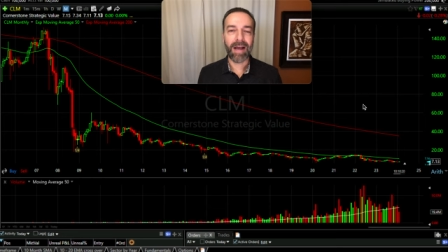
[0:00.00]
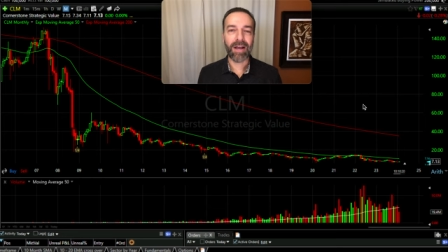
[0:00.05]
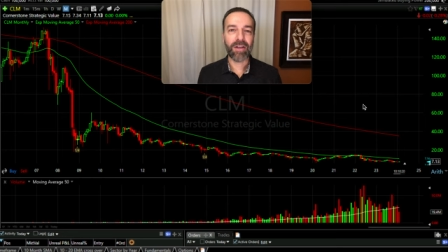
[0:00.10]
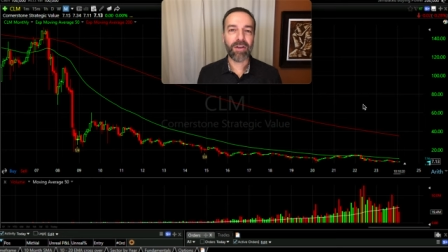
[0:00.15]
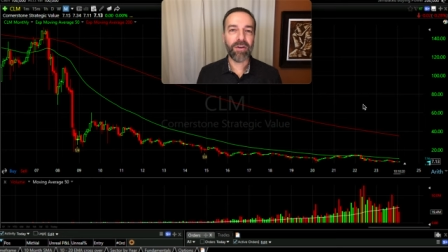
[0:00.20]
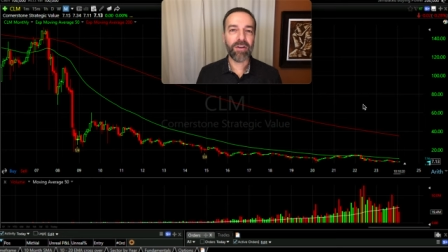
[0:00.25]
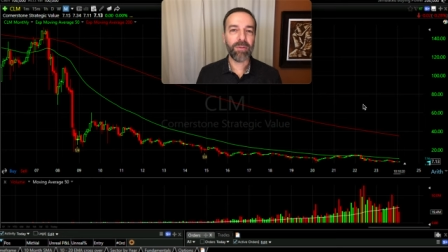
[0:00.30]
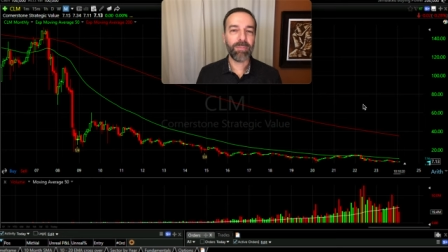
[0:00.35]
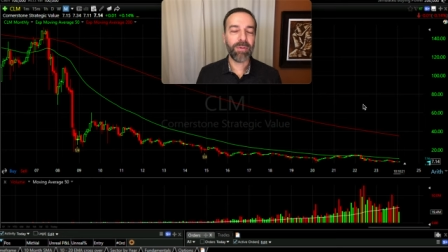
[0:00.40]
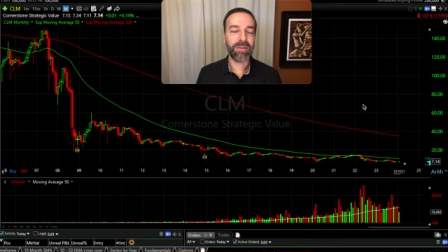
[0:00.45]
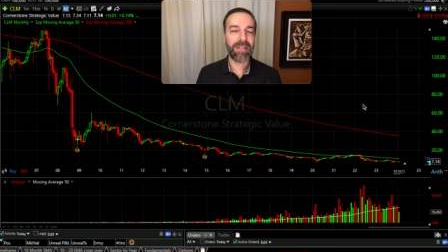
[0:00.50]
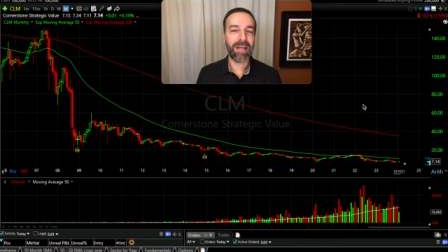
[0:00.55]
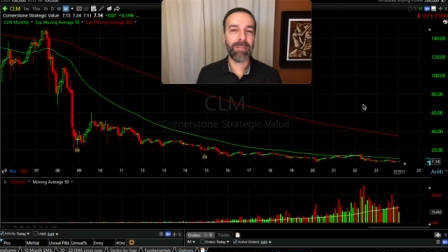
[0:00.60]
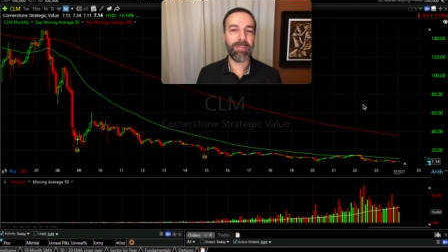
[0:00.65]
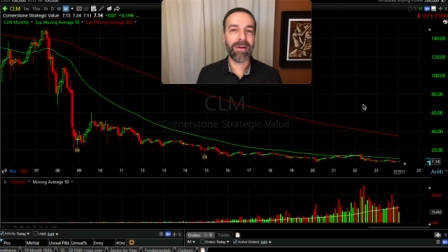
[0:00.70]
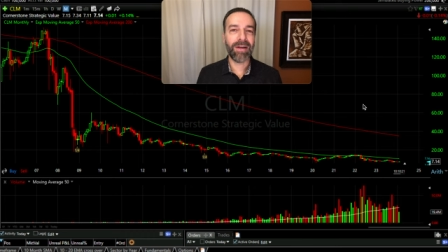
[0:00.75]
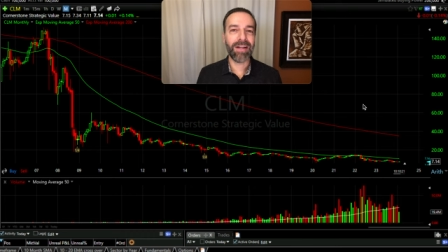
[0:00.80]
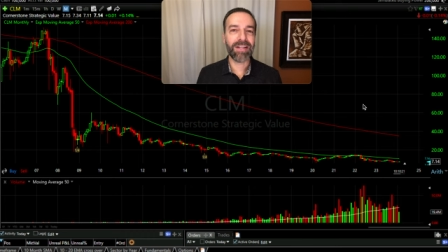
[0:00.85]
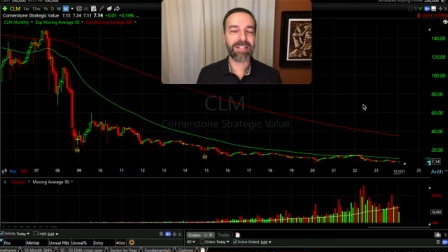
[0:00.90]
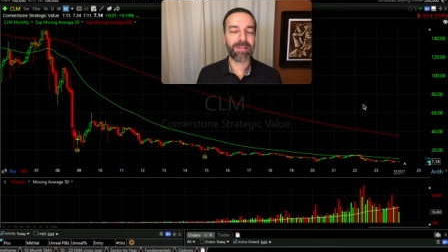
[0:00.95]
I could have put that
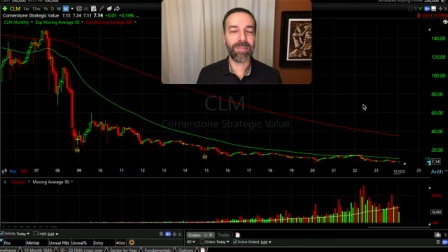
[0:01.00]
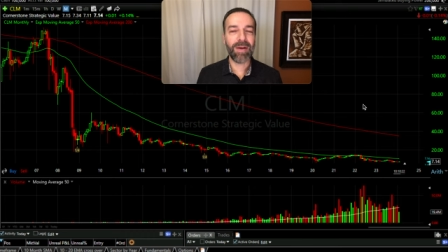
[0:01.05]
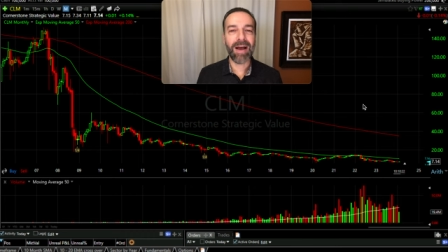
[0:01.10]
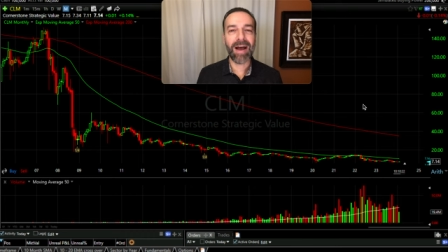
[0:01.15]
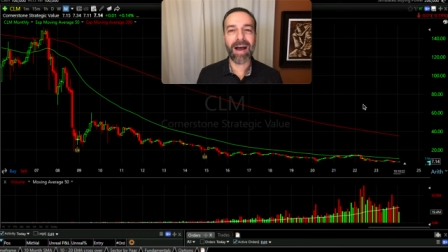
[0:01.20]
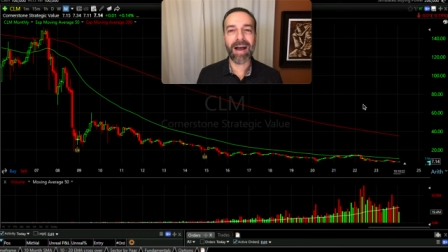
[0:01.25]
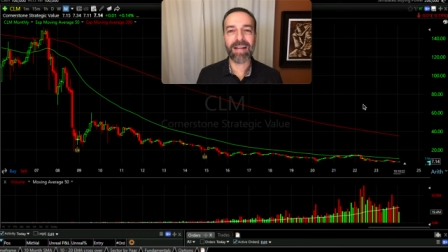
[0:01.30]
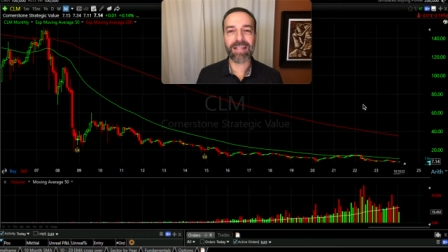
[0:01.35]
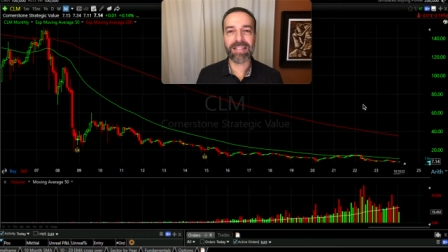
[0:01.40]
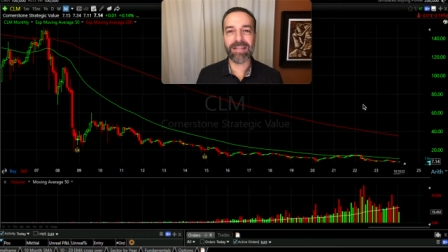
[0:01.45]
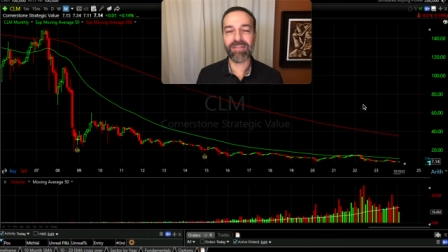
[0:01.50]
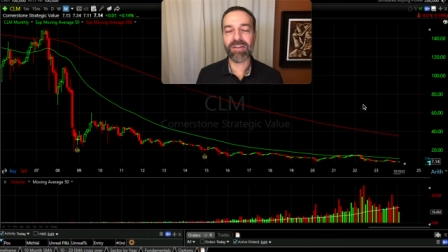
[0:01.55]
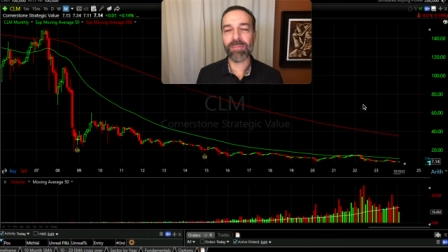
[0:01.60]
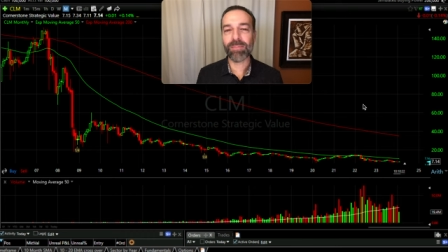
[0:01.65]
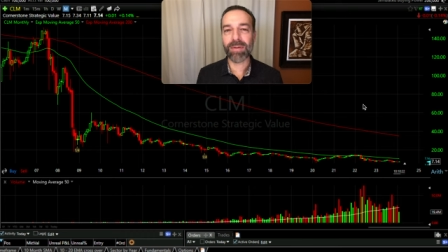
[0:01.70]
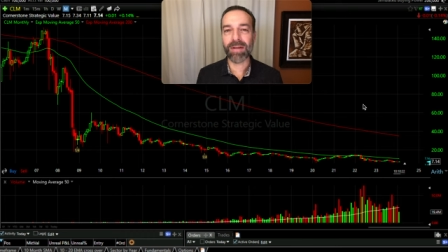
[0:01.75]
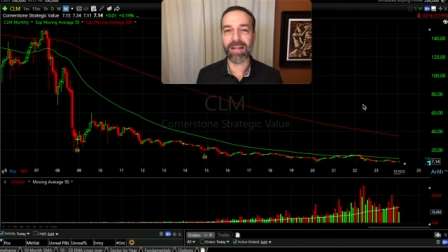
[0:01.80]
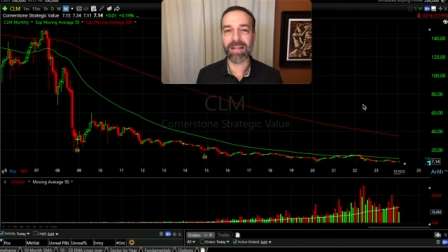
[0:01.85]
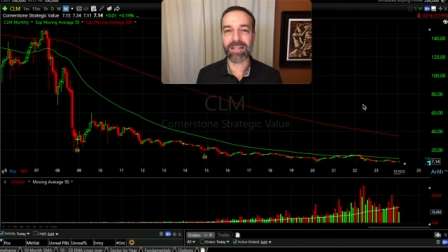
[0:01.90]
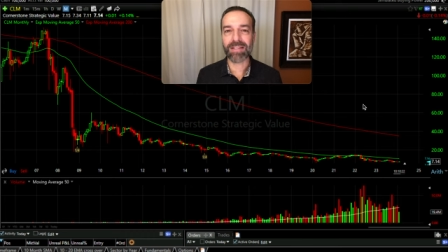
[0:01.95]
money in some high dividend
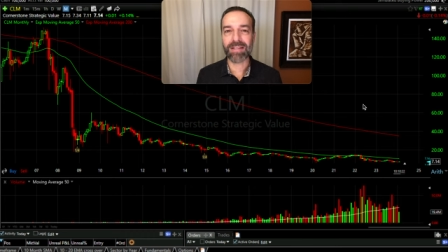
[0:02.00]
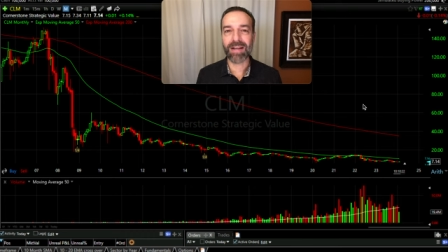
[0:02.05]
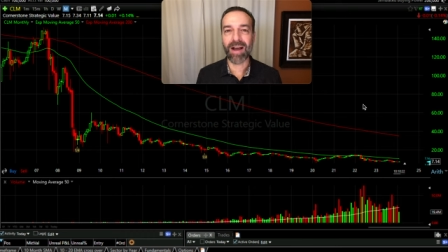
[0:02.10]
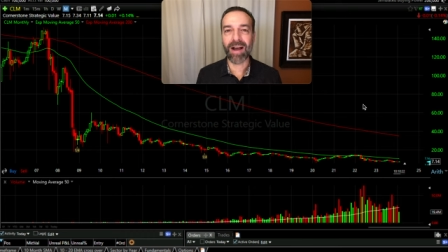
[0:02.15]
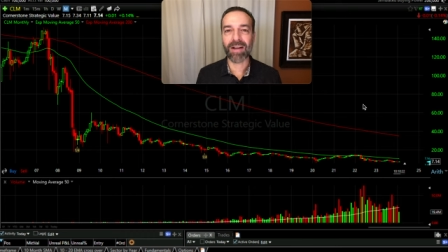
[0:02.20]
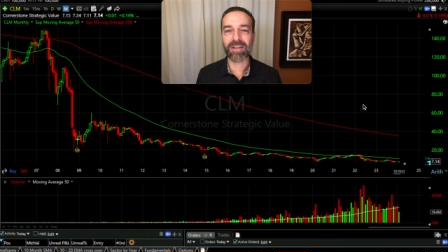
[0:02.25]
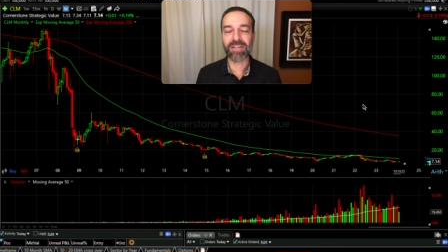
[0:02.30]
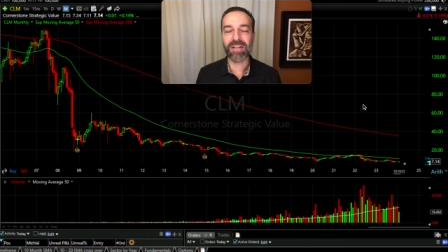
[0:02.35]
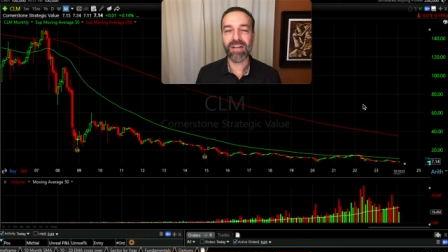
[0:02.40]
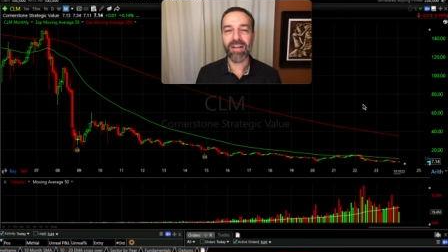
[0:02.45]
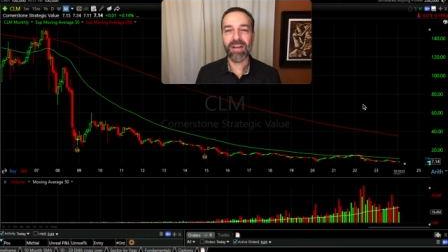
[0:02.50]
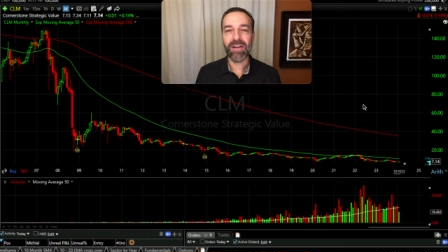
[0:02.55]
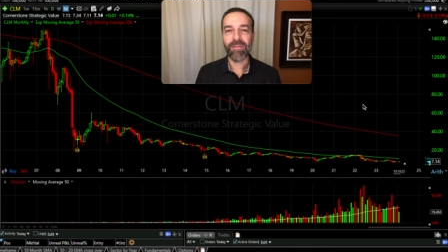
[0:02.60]
paying stocks.